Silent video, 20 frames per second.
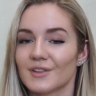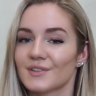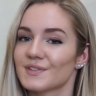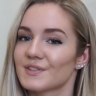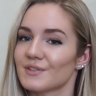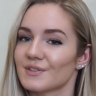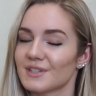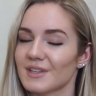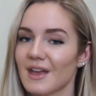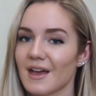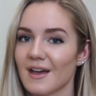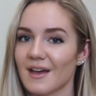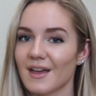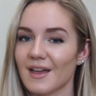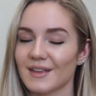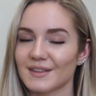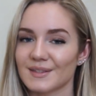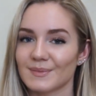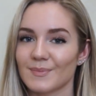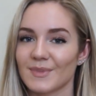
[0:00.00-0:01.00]
So
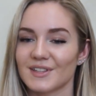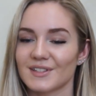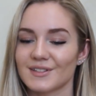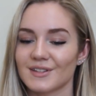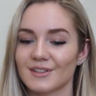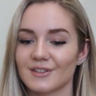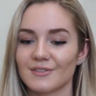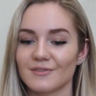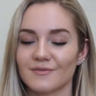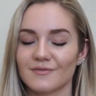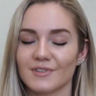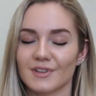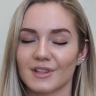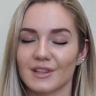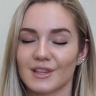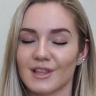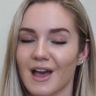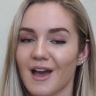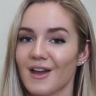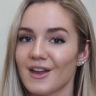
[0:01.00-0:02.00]
yeah, as mentioned,
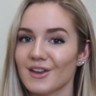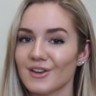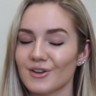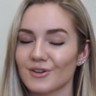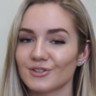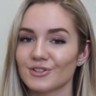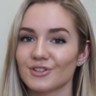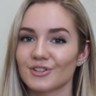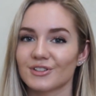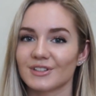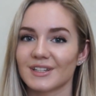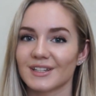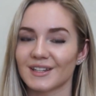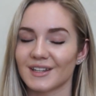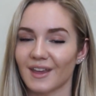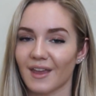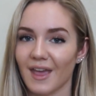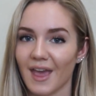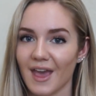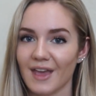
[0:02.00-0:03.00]
rely on your
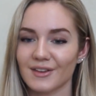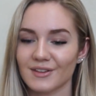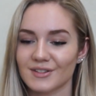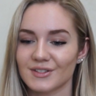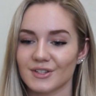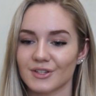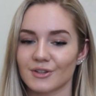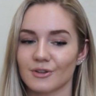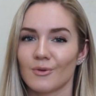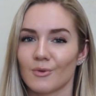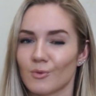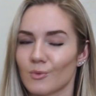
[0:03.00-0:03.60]
dedication.